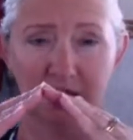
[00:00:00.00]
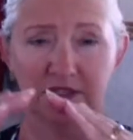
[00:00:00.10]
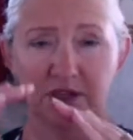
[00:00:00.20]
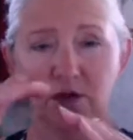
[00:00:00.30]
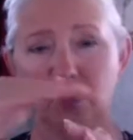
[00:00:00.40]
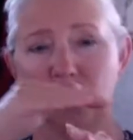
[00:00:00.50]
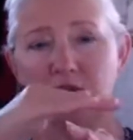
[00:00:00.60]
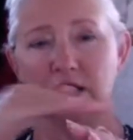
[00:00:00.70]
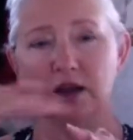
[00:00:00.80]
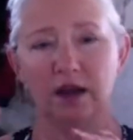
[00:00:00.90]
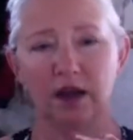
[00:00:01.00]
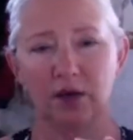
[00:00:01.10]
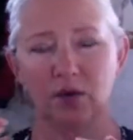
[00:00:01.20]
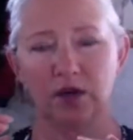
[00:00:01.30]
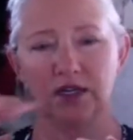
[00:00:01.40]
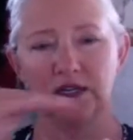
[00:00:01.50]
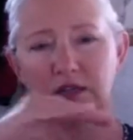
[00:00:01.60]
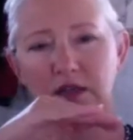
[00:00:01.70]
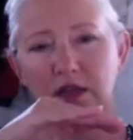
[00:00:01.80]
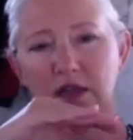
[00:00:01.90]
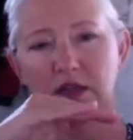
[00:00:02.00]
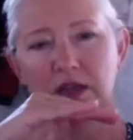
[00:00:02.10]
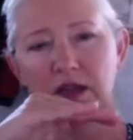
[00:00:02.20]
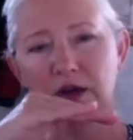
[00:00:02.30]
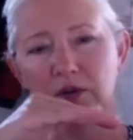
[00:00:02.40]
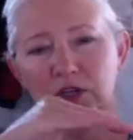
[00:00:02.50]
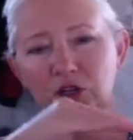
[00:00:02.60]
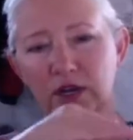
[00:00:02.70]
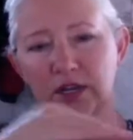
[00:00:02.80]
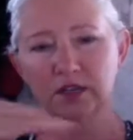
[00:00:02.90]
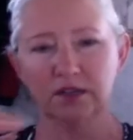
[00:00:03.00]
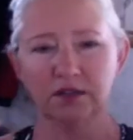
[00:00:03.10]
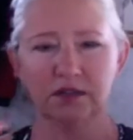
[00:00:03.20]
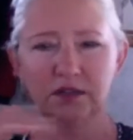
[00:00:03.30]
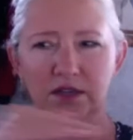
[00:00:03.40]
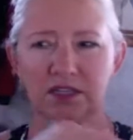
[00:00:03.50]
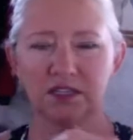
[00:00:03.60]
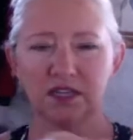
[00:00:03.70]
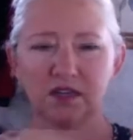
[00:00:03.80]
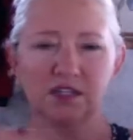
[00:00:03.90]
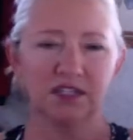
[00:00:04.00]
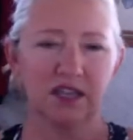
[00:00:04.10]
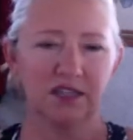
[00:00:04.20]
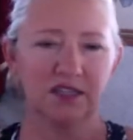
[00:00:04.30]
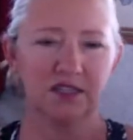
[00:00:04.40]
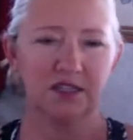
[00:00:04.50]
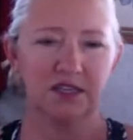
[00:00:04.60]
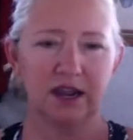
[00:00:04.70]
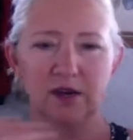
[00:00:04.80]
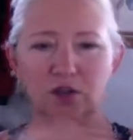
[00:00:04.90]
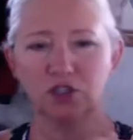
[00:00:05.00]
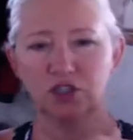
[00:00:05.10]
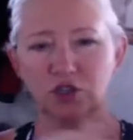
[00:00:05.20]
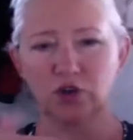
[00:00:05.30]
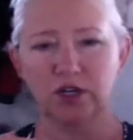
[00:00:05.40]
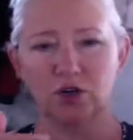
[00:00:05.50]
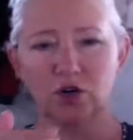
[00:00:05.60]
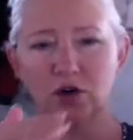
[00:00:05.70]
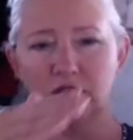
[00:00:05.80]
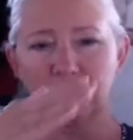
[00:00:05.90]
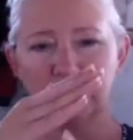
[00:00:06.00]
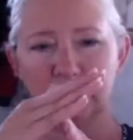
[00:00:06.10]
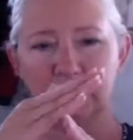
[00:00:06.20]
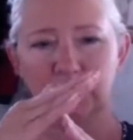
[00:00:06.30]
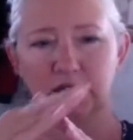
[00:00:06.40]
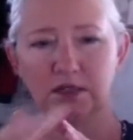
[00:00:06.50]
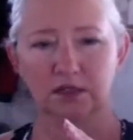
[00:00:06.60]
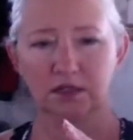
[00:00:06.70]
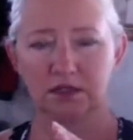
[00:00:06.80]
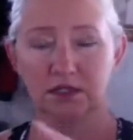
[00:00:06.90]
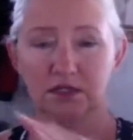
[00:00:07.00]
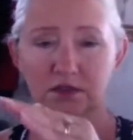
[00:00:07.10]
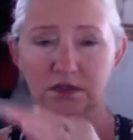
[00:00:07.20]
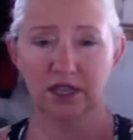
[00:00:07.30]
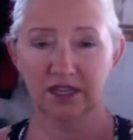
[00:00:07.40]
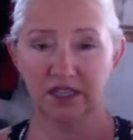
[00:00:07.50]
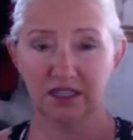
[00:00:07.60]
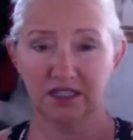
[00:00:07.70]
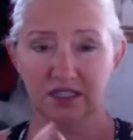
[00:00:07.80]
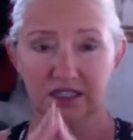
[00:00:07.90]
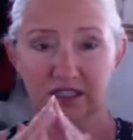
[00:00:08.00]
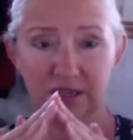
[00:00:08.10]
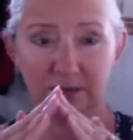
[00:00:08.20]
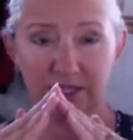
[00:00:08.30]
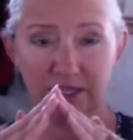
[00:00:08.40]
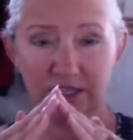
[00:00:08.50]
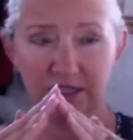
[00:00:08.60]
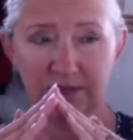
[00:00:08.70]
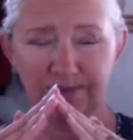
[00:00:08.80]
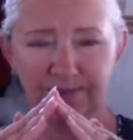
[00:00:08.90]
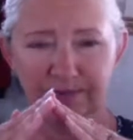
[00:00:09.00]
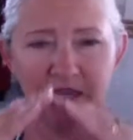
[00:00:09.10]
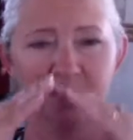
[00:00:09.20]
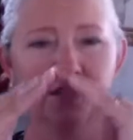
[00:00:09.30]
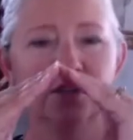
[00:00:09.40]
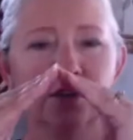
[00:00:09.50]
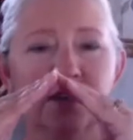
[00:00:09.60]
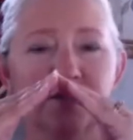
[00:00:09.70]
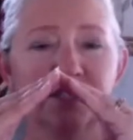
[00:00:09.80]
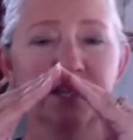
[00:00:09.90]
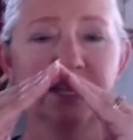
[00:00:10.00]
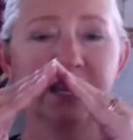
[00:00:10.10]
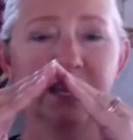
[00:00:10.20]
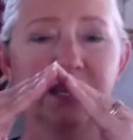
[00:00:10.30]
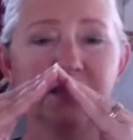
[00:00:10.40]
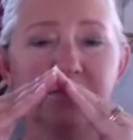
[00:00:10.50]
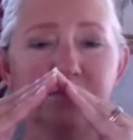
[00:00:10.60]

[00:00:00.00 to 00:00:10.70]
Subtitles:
So I want to try to, instead of slicing the tire just straight across like this. Does that make sense? So you have a snake head.